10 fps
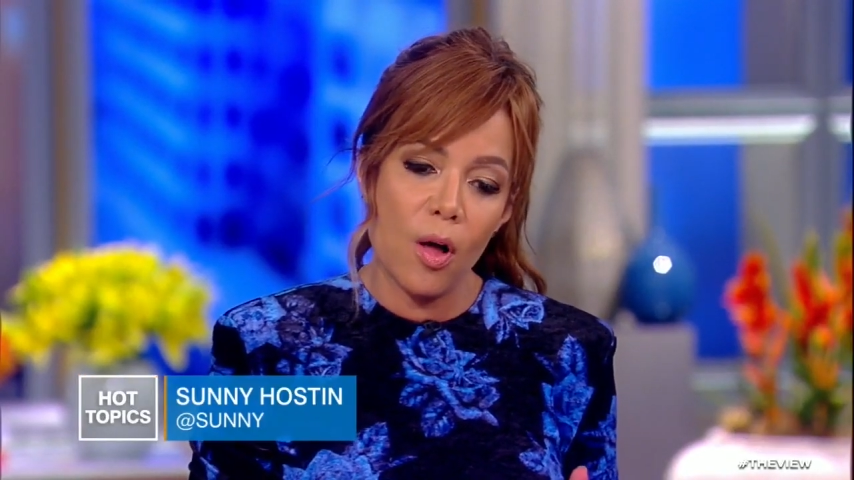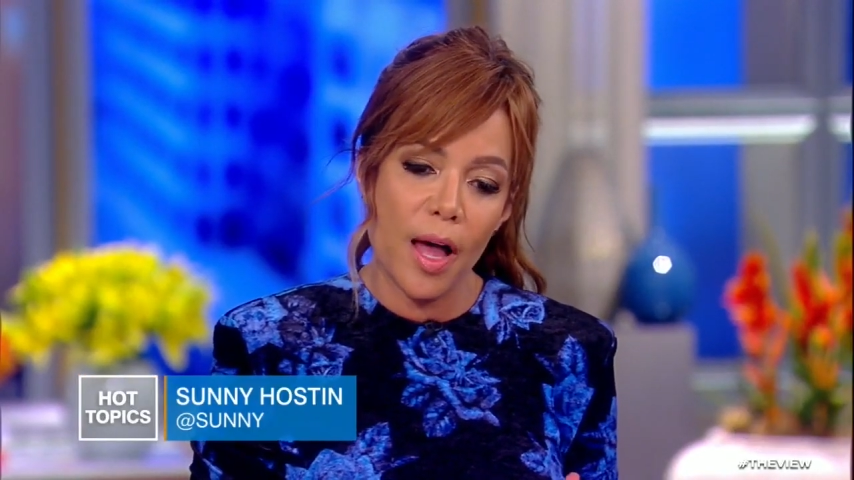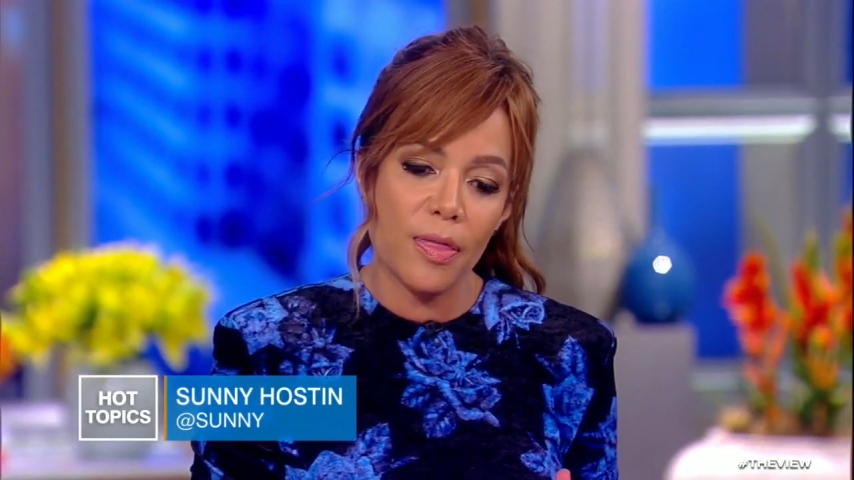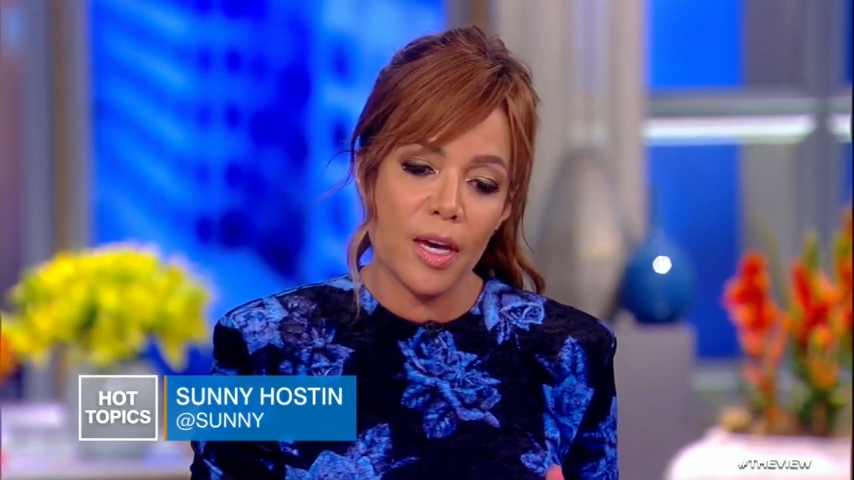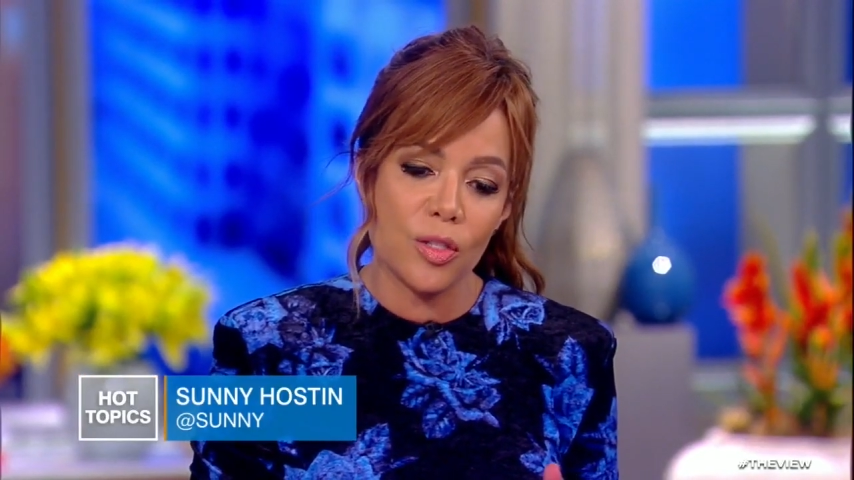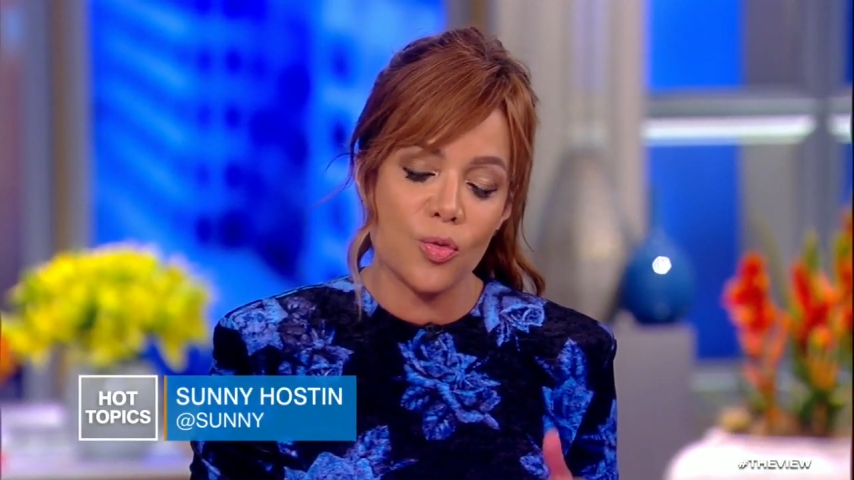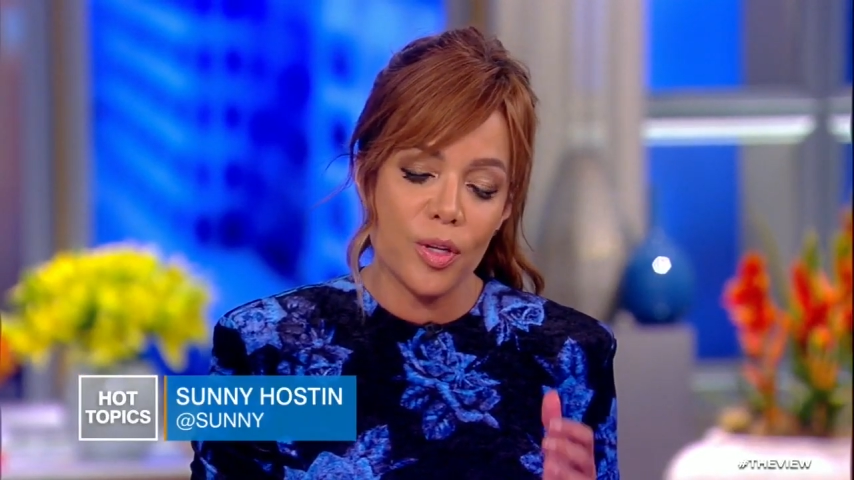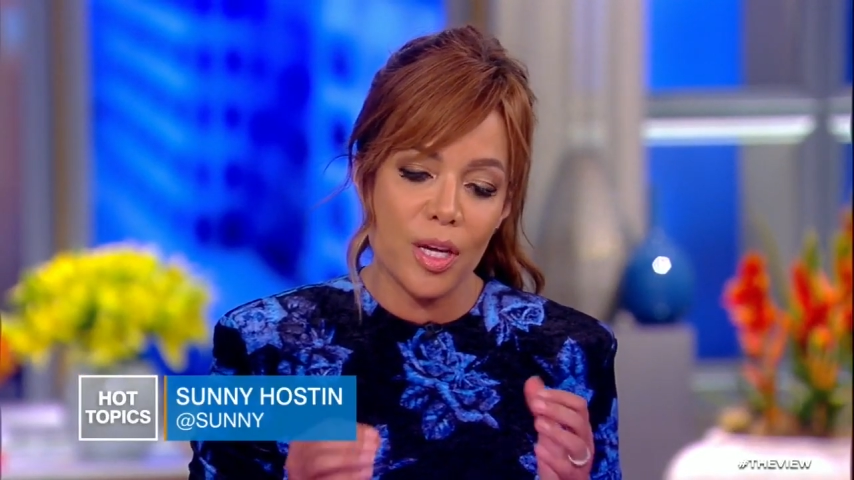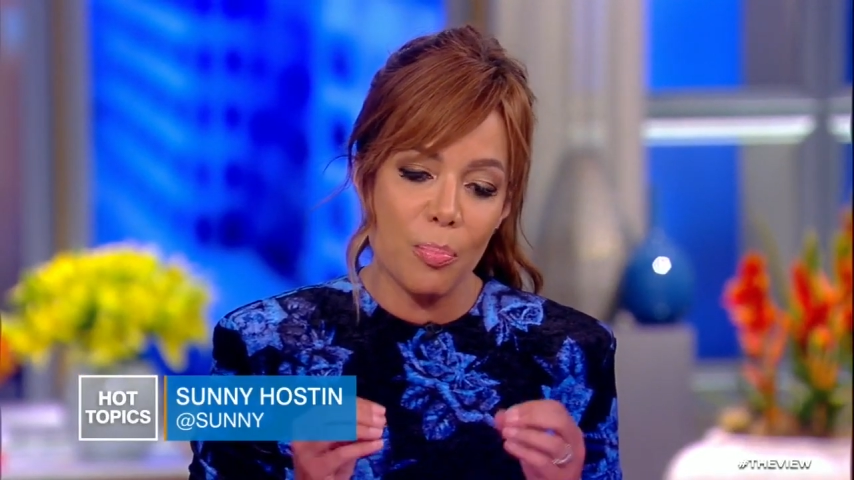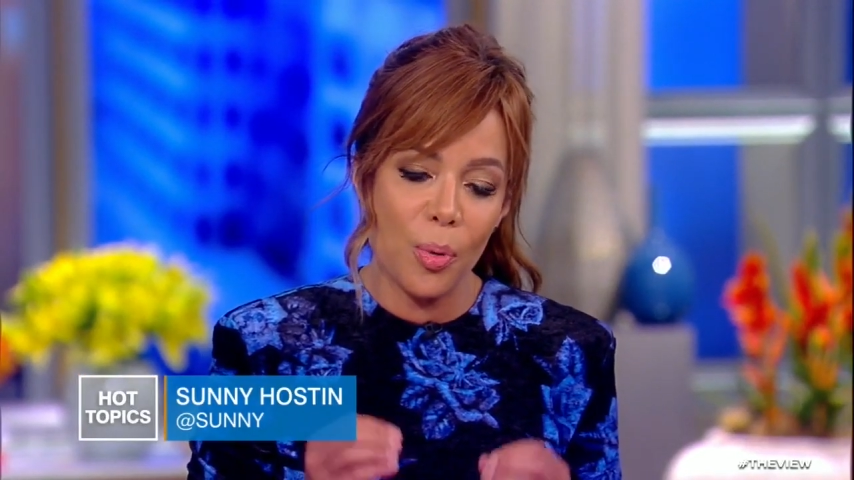I think it's
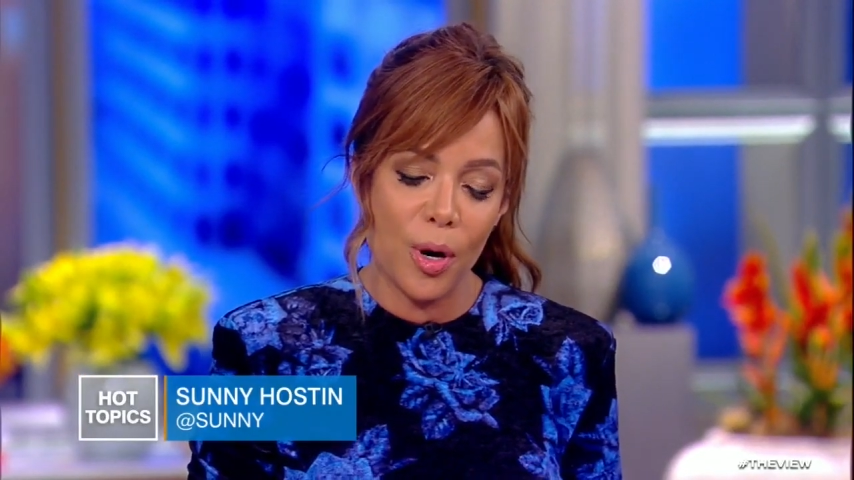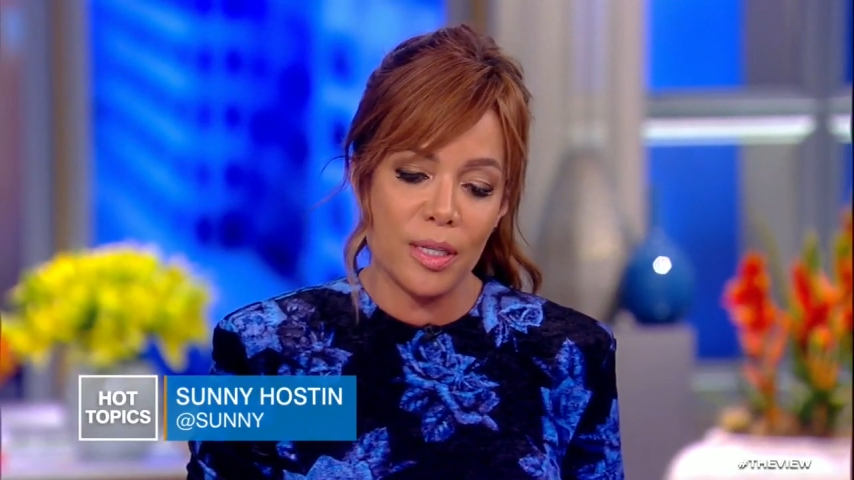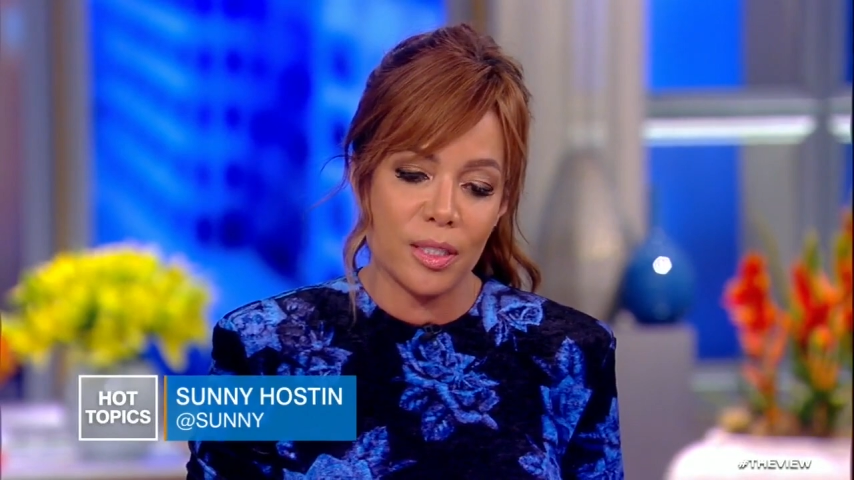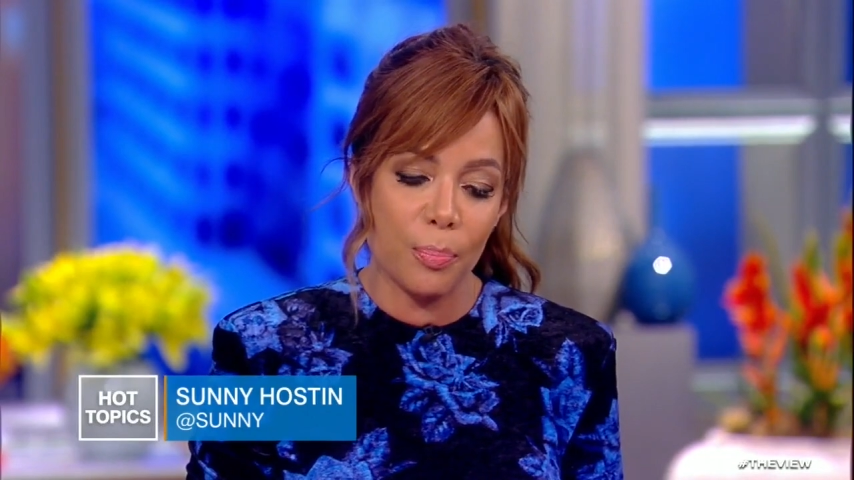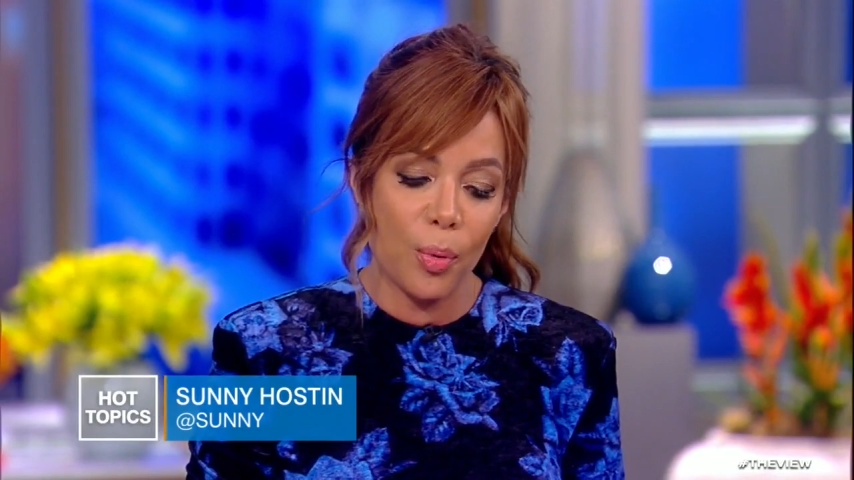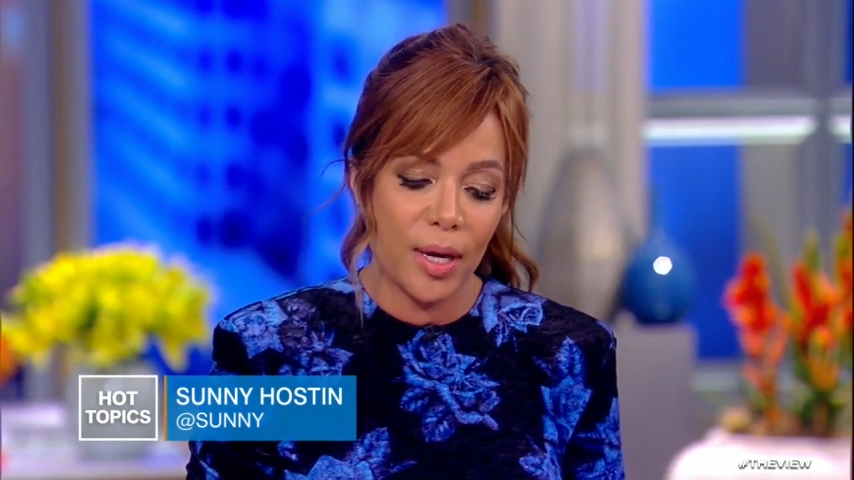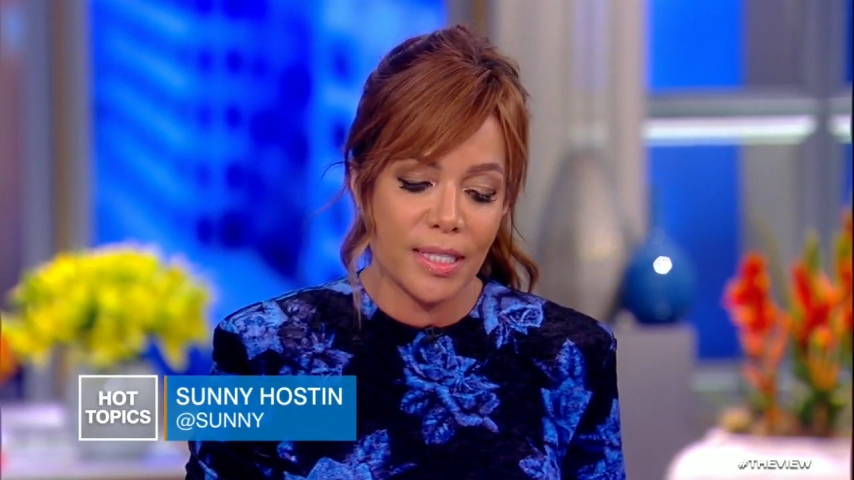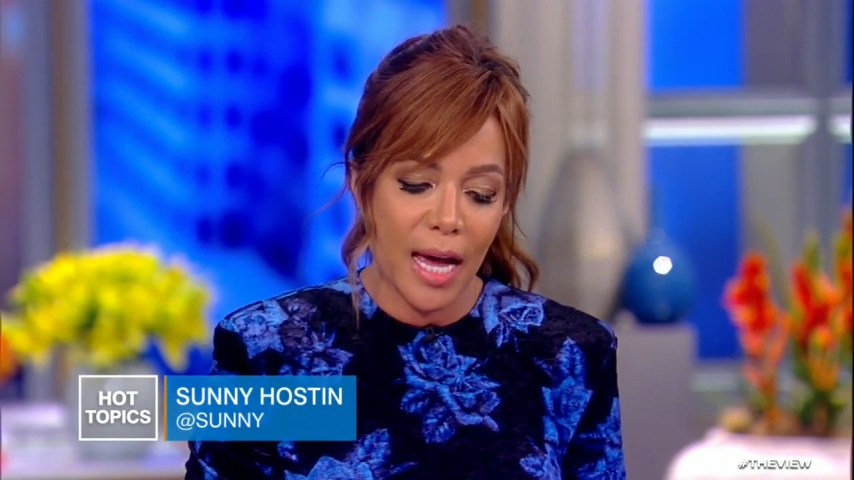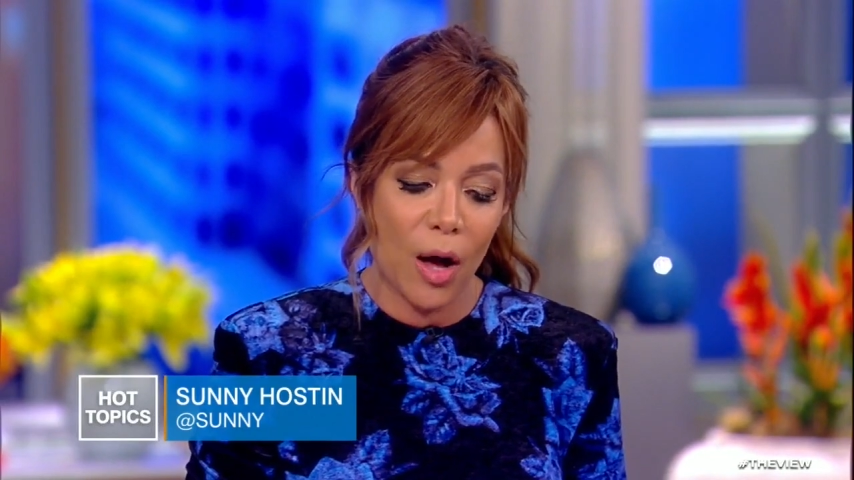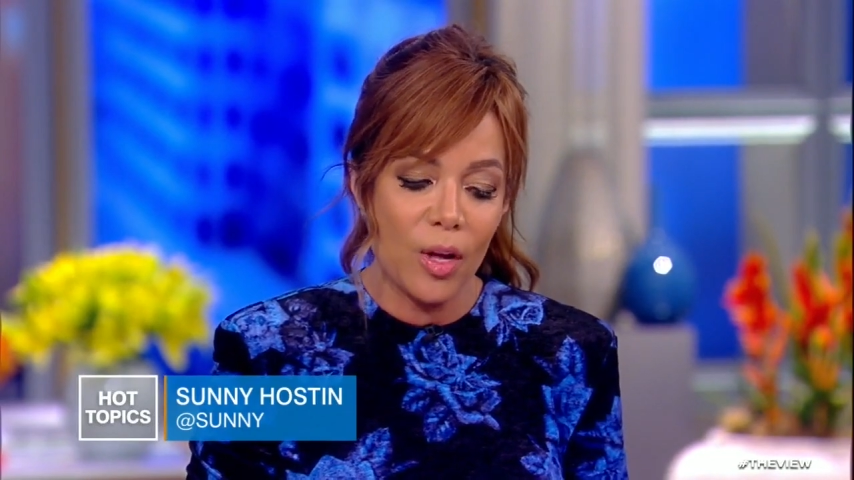really important to point
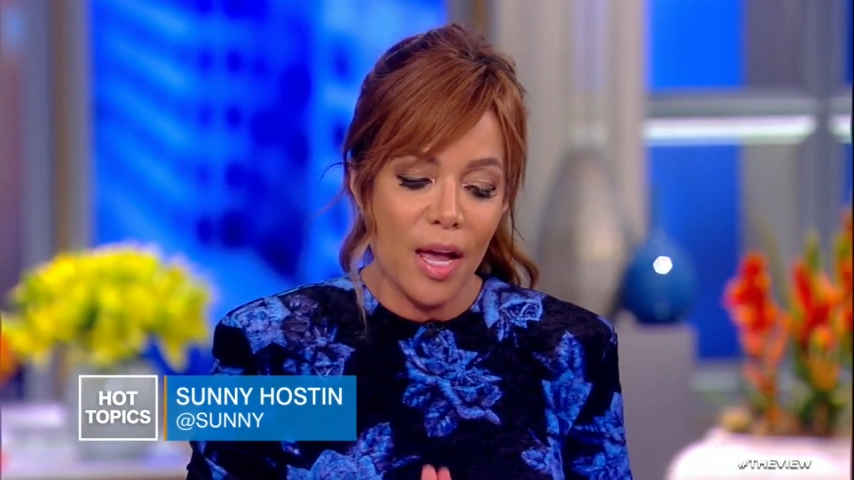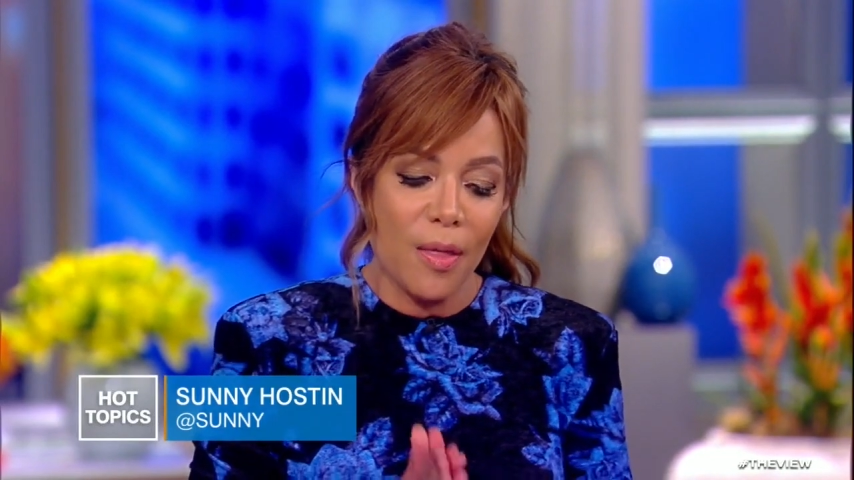out